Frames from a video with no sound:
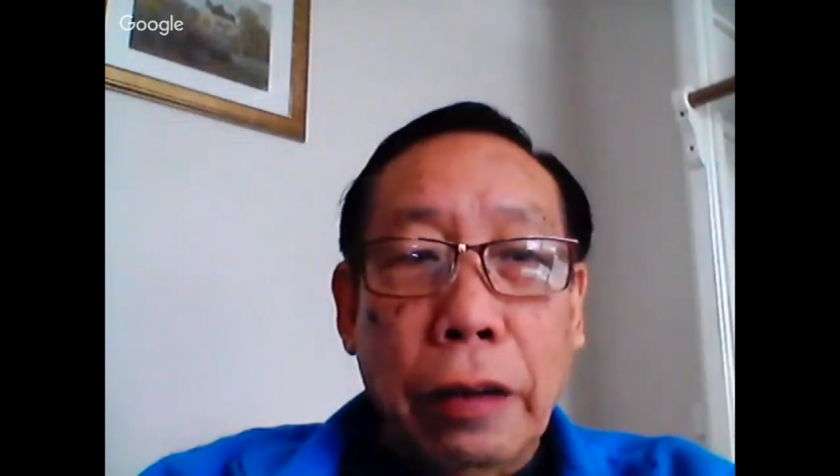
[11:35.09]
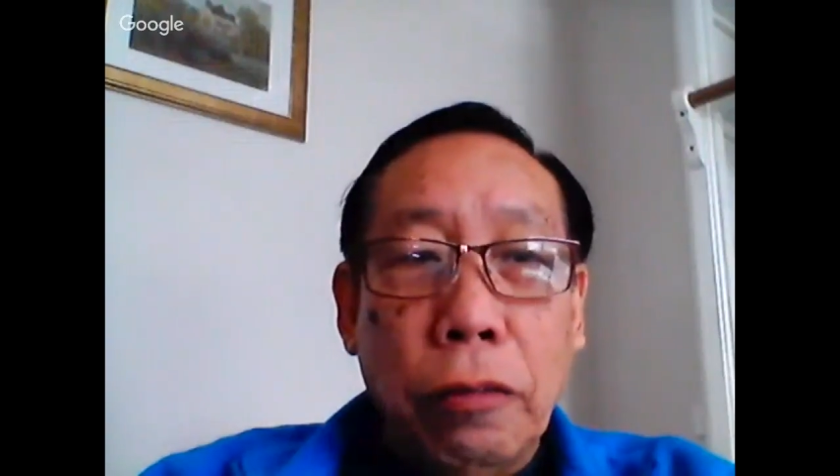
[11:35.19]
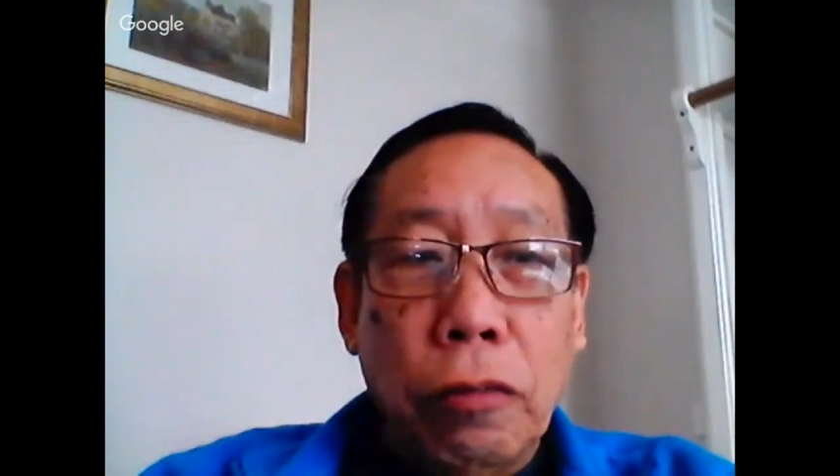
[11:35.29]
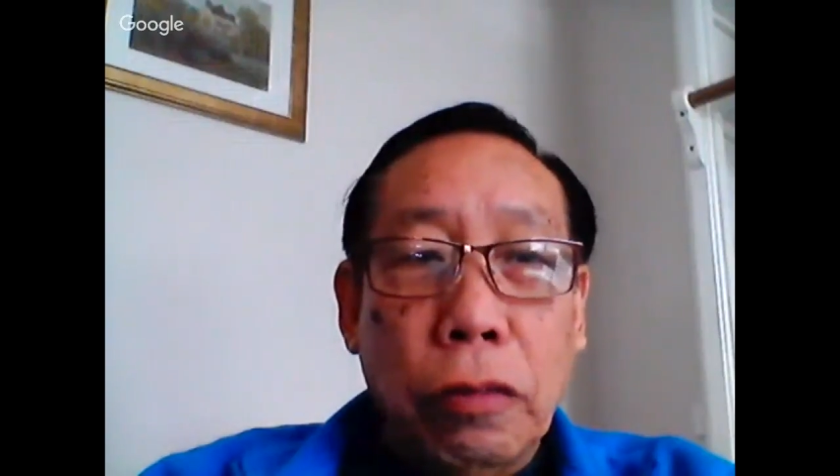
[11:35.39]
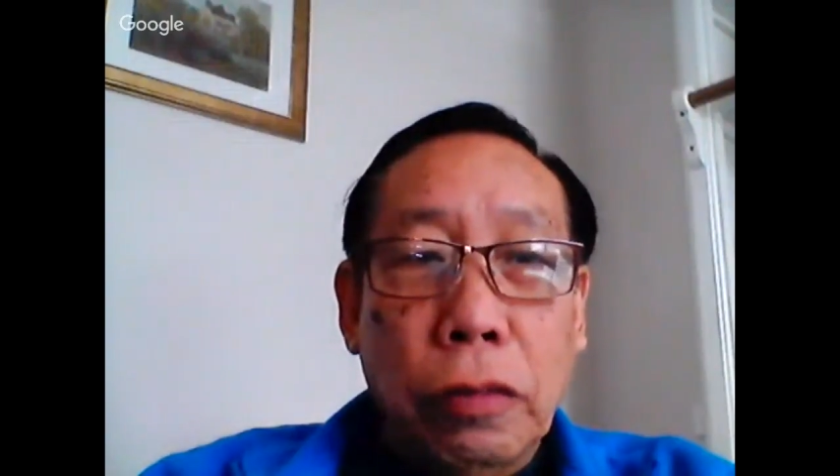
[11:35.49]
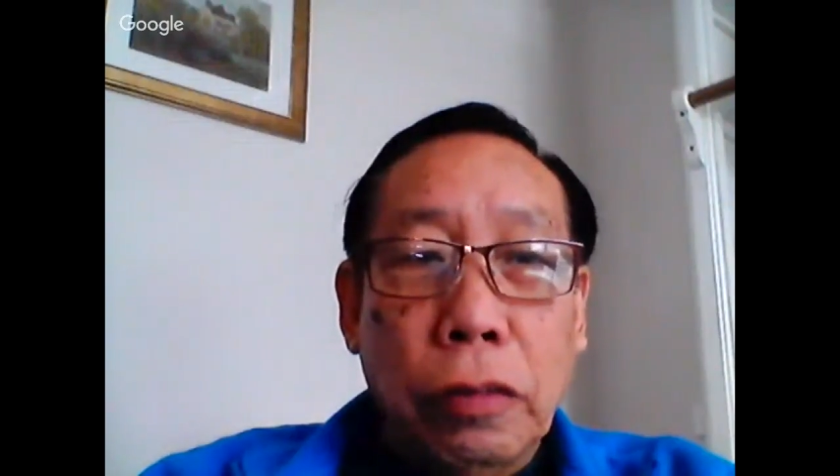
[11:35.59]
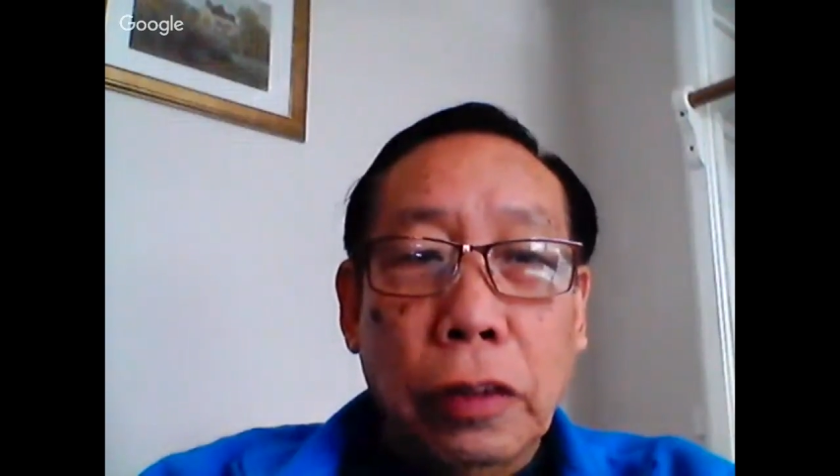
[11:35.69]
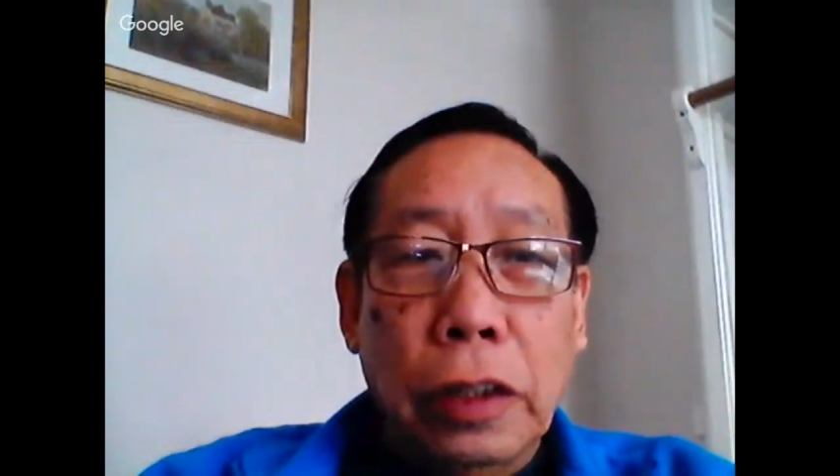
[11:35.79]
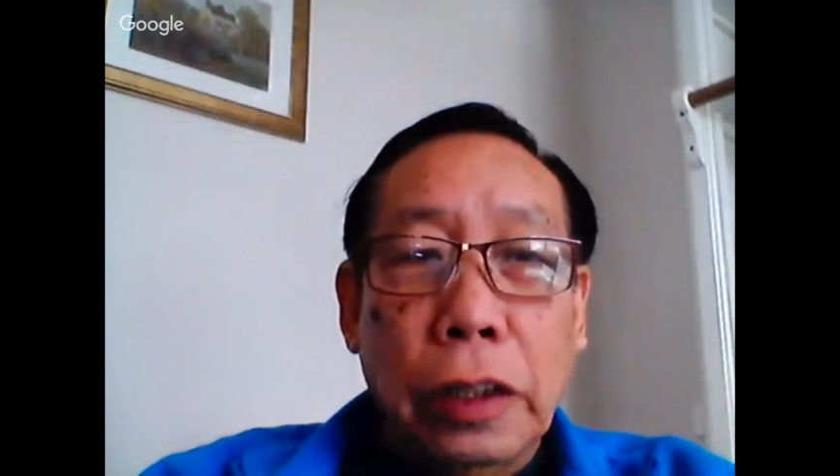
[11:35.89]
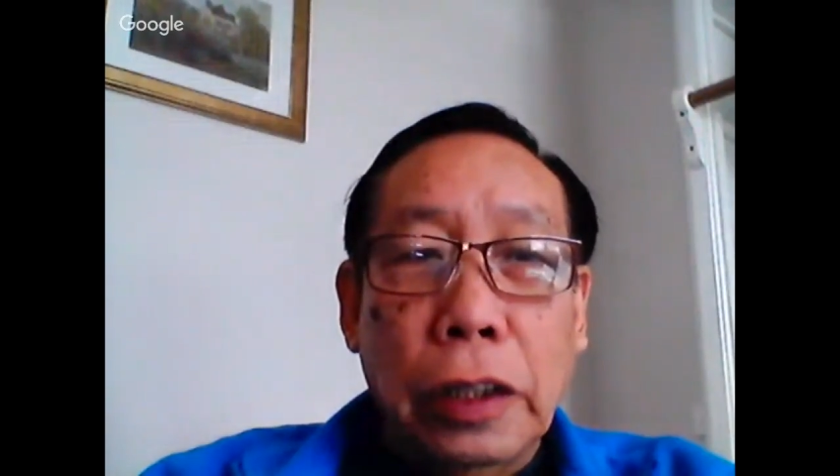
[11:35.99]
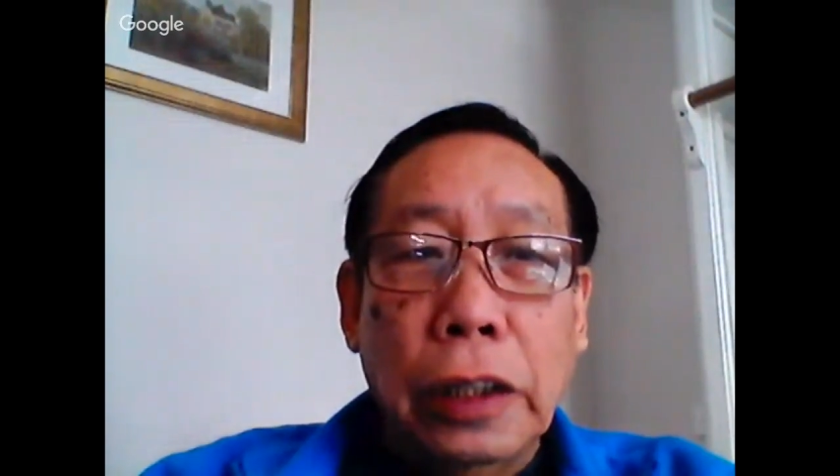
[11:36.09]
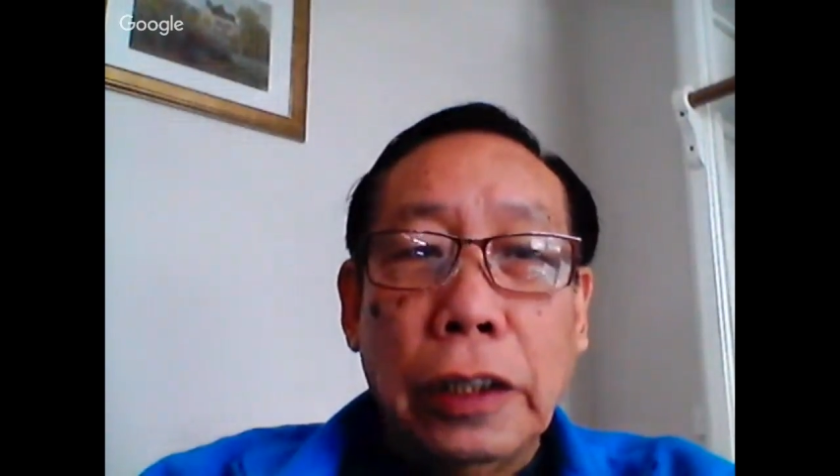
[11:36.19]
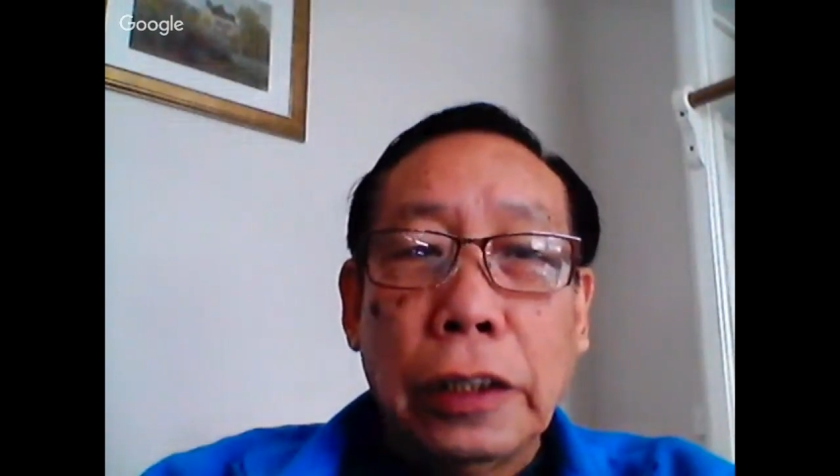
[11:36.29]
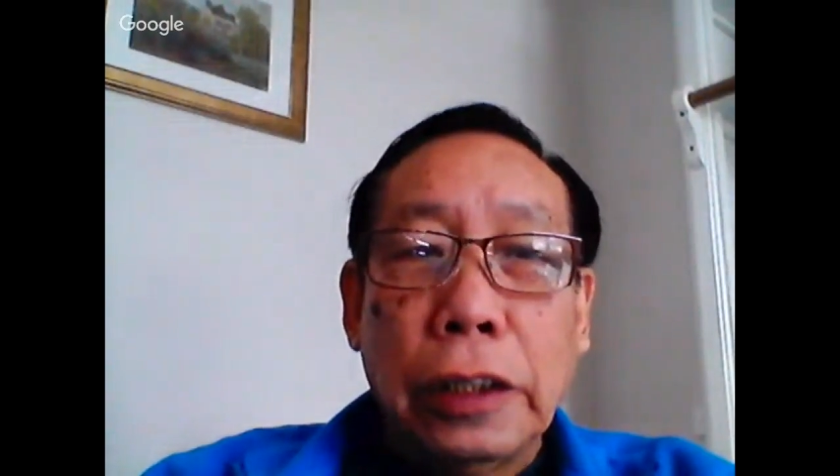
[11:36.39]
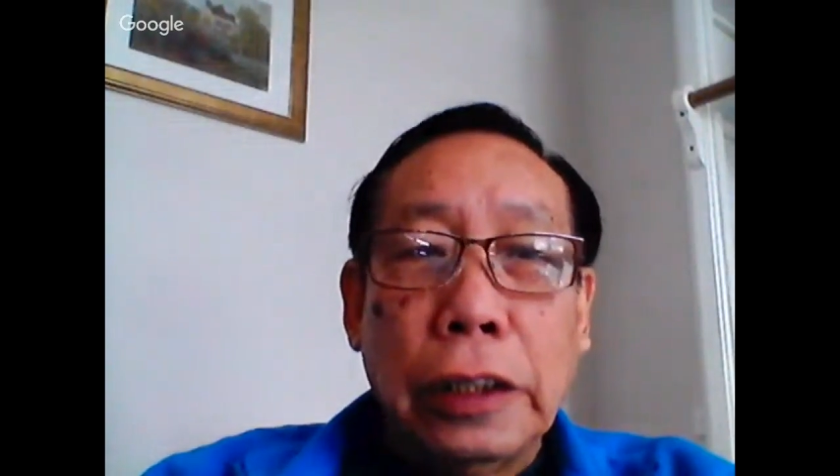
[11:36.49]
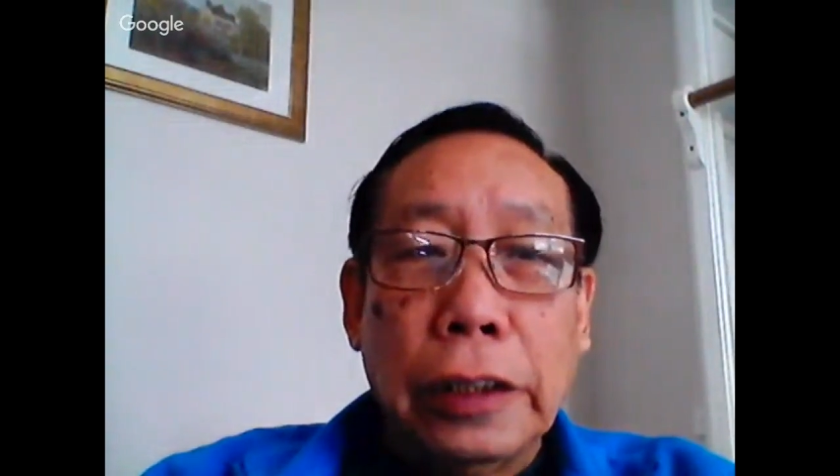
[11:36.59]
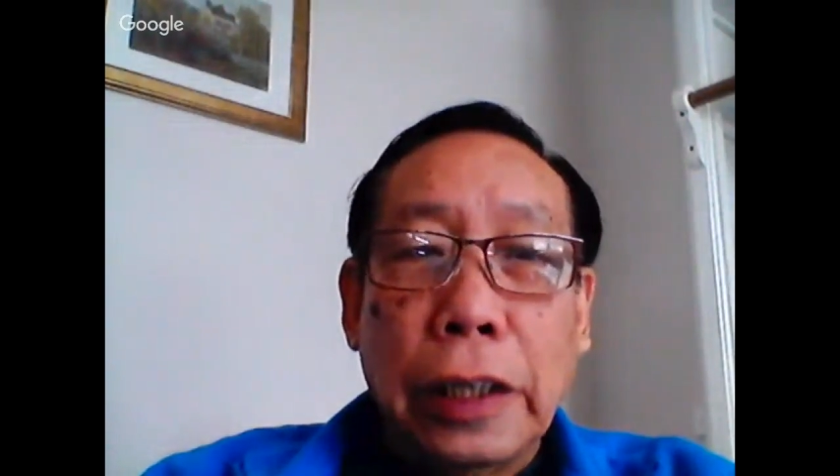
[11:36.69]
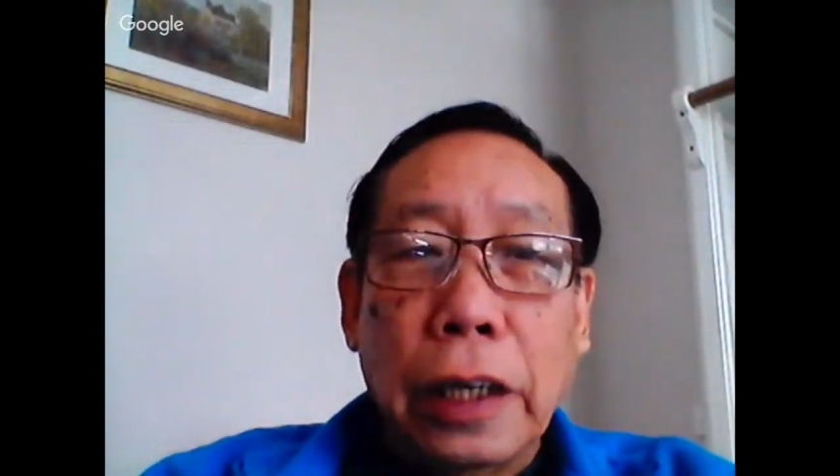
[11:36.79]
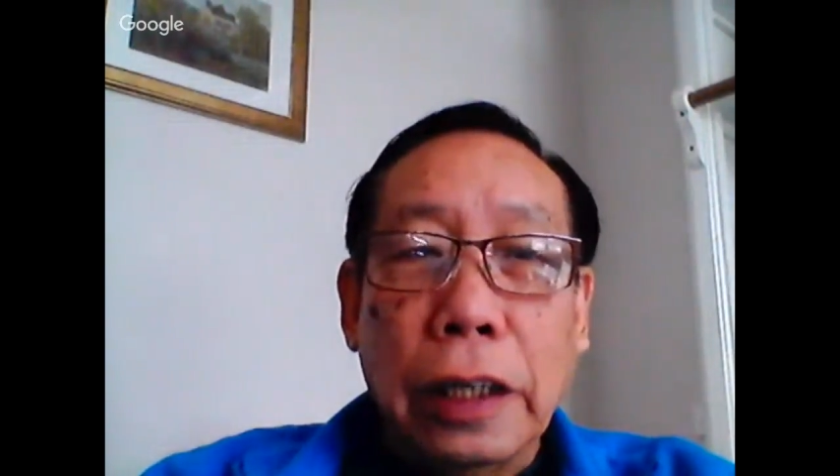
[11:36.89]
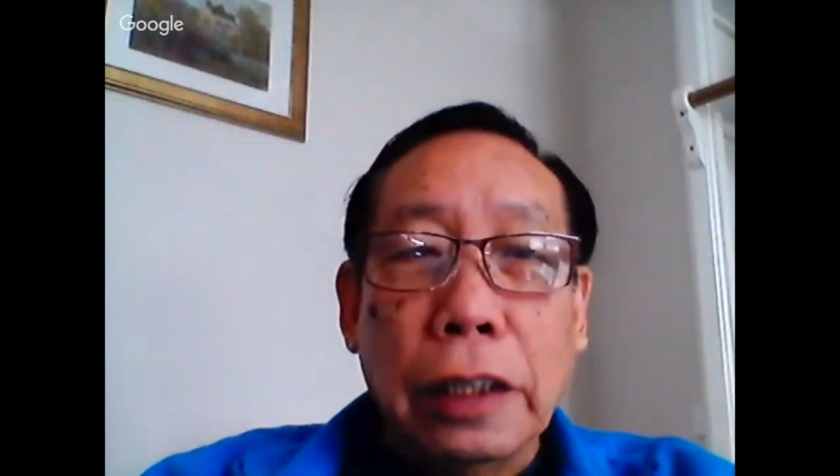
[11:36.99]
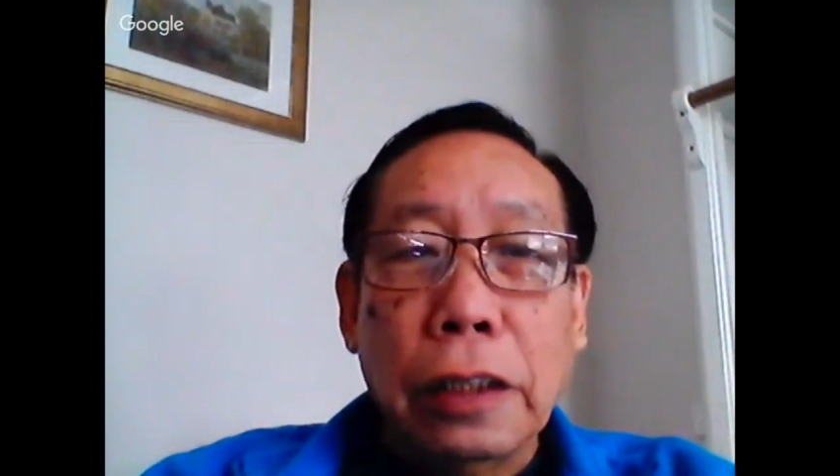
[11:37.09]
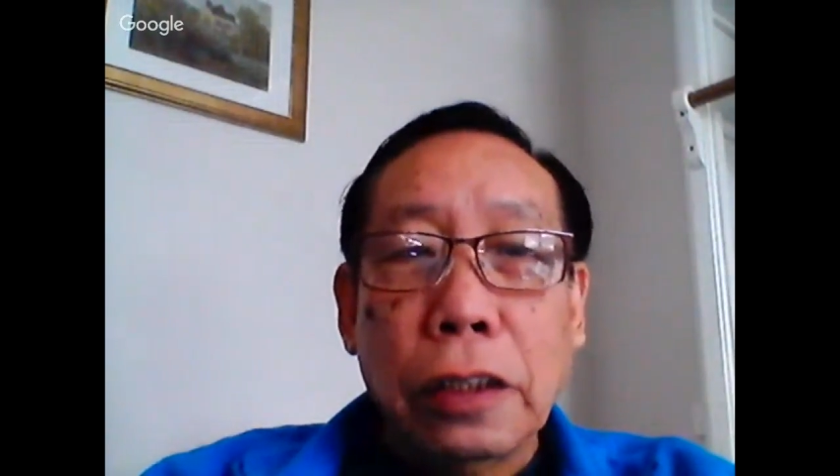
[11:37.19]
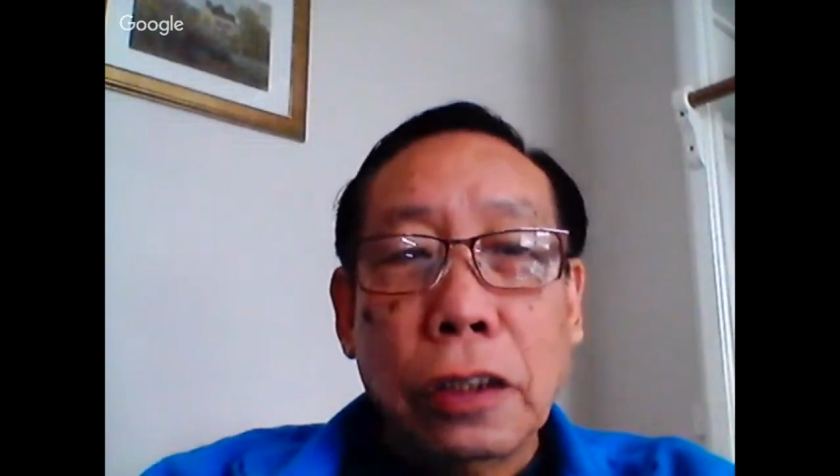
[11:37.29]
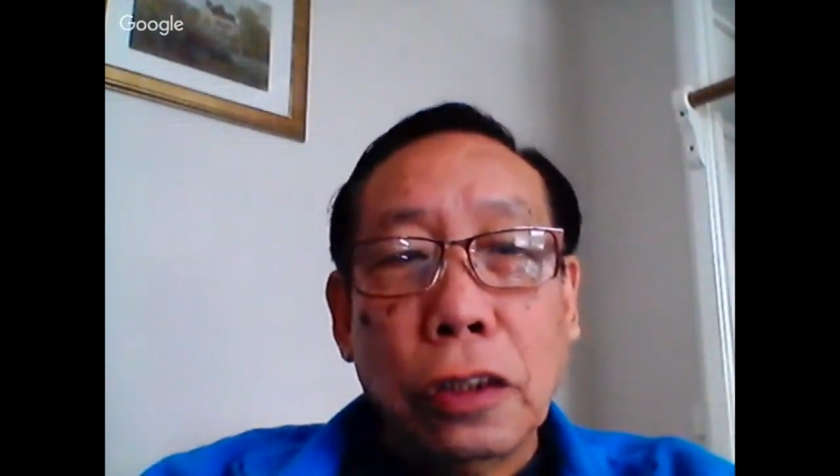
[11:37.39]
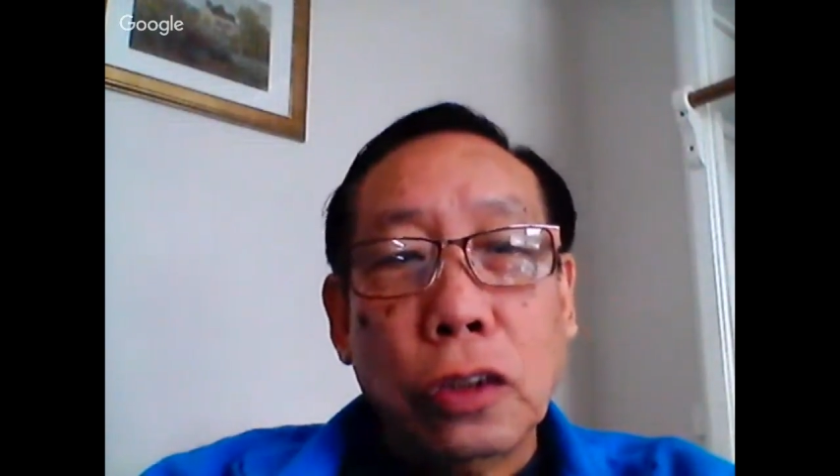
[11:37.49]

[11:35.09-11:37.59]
and it is designed